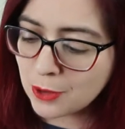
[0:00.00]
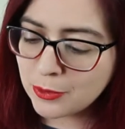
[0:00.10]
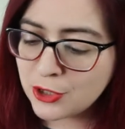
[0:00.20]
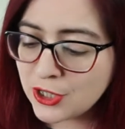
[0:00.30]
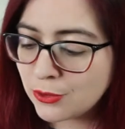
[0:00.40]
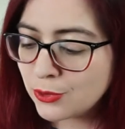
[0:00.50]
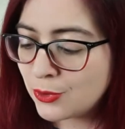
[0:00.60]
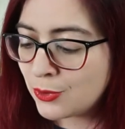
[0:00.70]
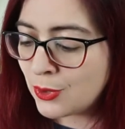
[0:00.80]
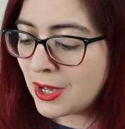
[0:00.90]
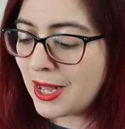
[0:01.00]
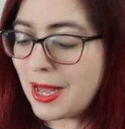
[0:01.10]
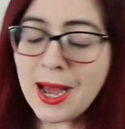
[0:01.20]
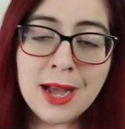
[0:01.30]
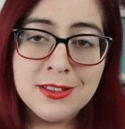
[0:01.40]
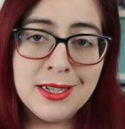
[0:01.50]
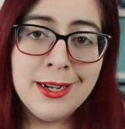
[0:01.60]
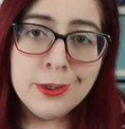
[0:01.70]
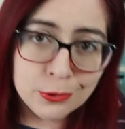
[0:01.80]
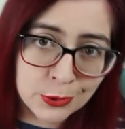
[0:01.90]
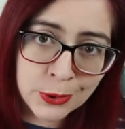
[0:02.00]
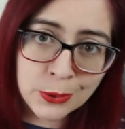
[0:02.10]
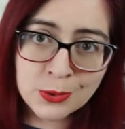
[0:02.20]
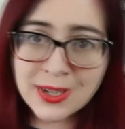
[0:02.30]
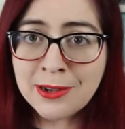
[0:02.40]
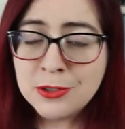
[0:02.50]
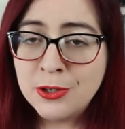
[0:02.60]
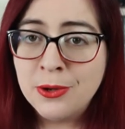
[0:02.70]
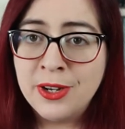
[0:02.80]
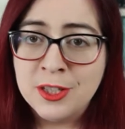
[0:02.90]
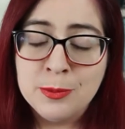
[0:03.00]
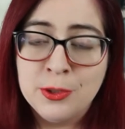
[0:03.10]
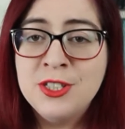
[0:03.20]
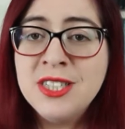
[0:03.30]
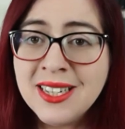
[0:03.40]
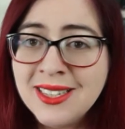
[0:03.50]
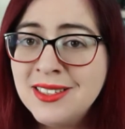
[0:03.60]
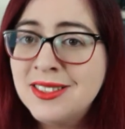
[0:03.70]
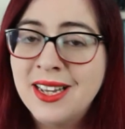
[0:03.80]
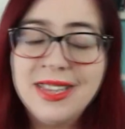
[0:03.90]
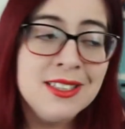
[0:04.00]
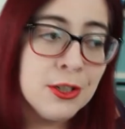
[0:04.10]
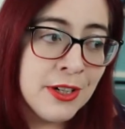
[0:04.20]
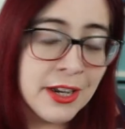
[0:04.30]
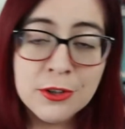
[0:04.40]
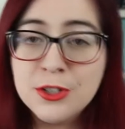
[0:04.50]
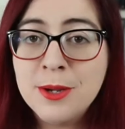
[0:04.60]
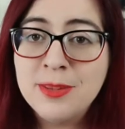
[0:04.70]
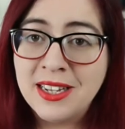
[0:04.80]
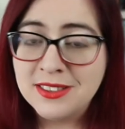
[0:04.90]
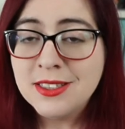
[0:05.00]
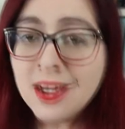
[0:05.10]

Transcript: but she also has a crew who doubts her expertise and an airship that's